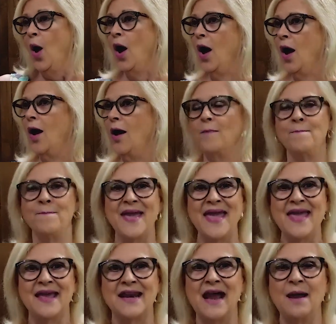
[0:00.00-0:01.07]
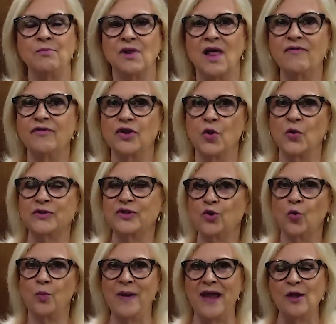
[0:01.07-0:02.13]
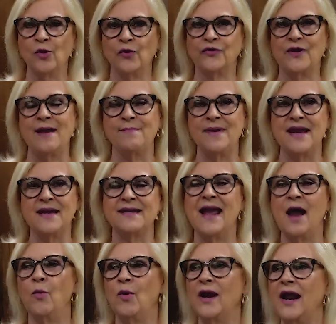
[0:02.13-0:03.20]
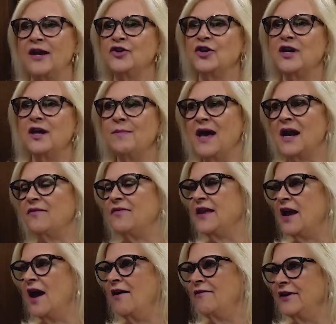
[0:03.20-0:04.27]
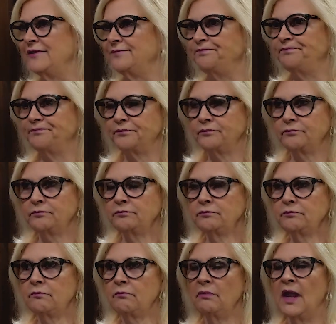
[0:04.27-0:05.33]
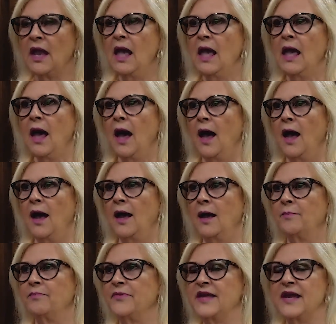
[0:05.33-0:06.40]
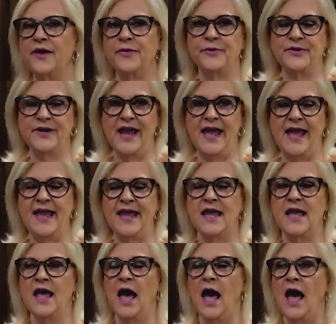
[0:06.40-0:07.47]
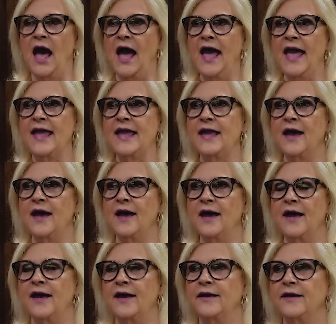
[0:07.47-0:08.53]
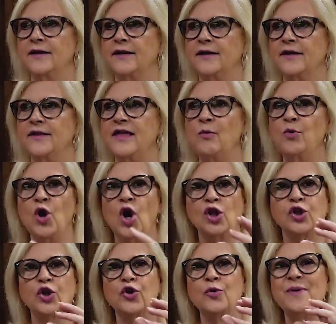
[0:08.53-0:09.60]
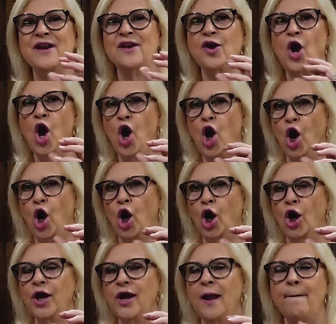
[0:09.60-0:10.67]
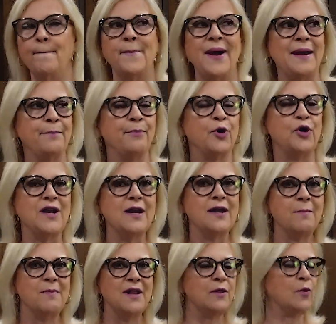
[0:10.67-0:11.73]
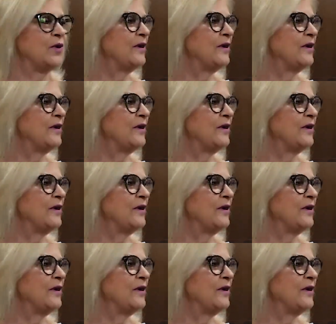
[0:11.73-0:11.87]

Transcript: Oh man, I'm loving those little bagels I made. Now when I took them out of the oven um, the other day, I uh, they were a little bit hard, but putting them in the